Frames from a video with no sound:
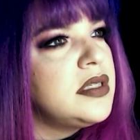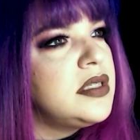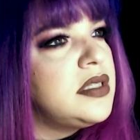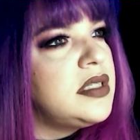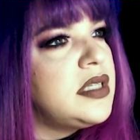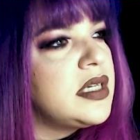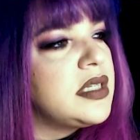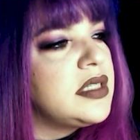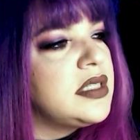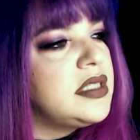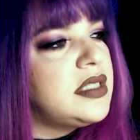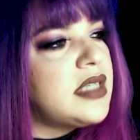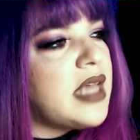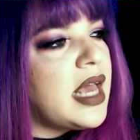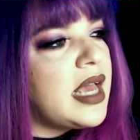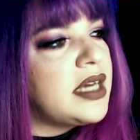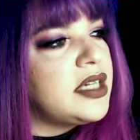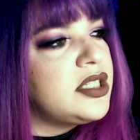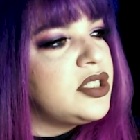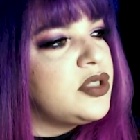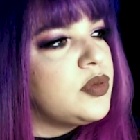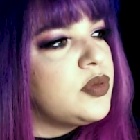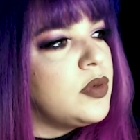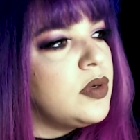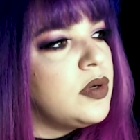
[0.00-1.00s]

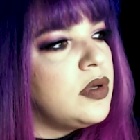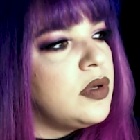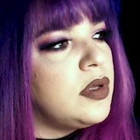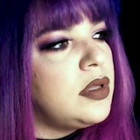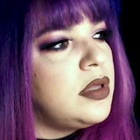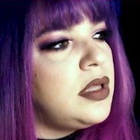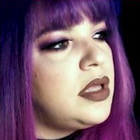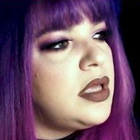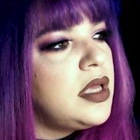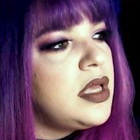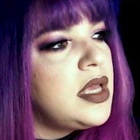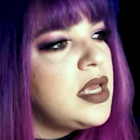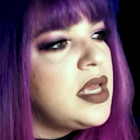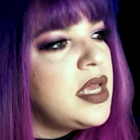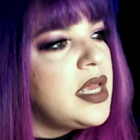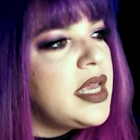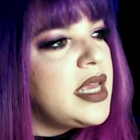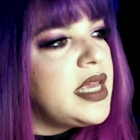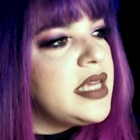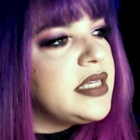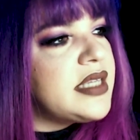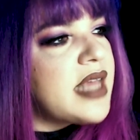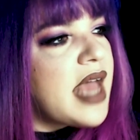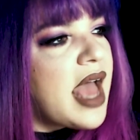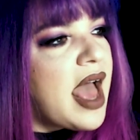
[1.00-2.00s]
Sexual
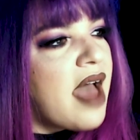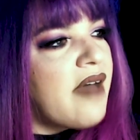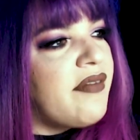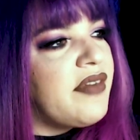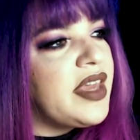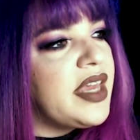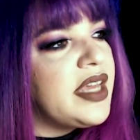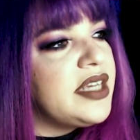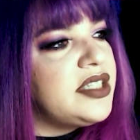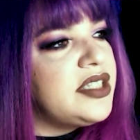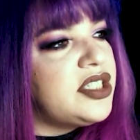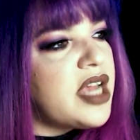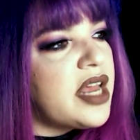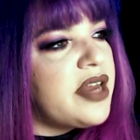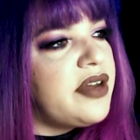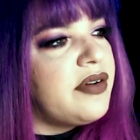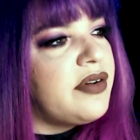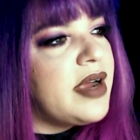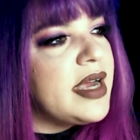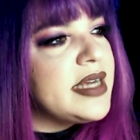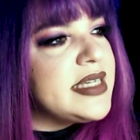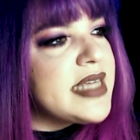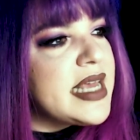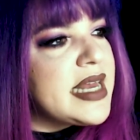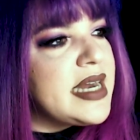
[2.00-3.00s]
is having a
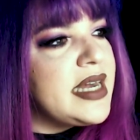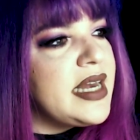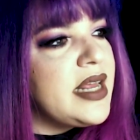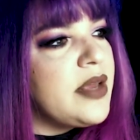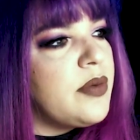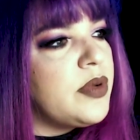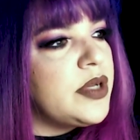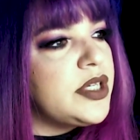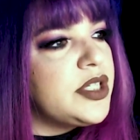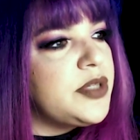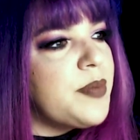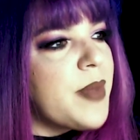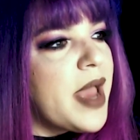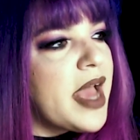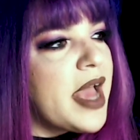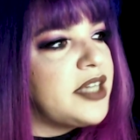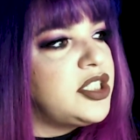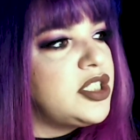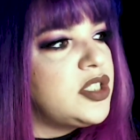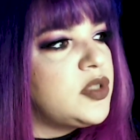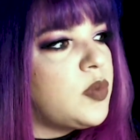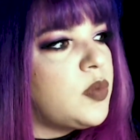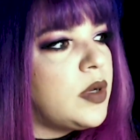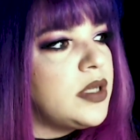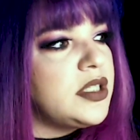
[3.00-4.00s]
gender identity which
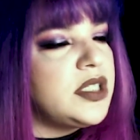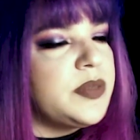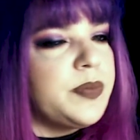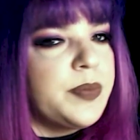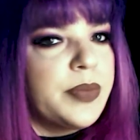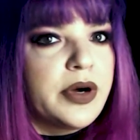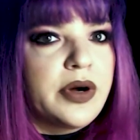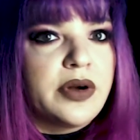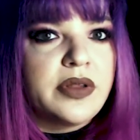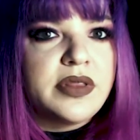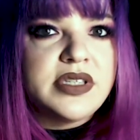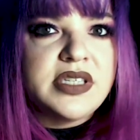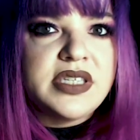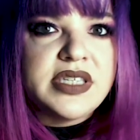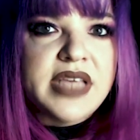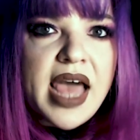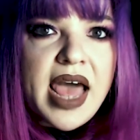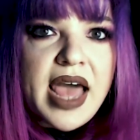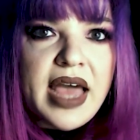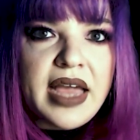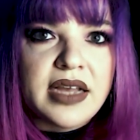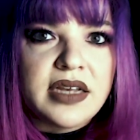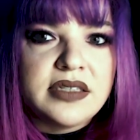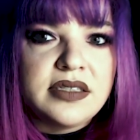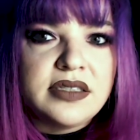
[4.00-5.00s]
matches one's birth
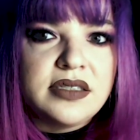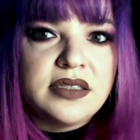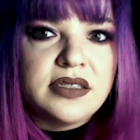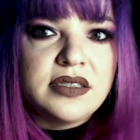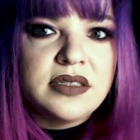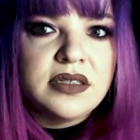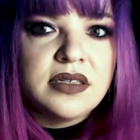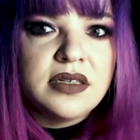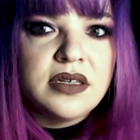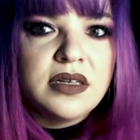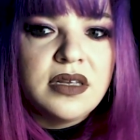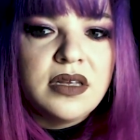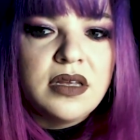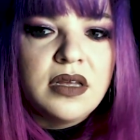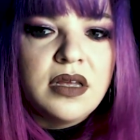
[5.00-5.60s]
sex.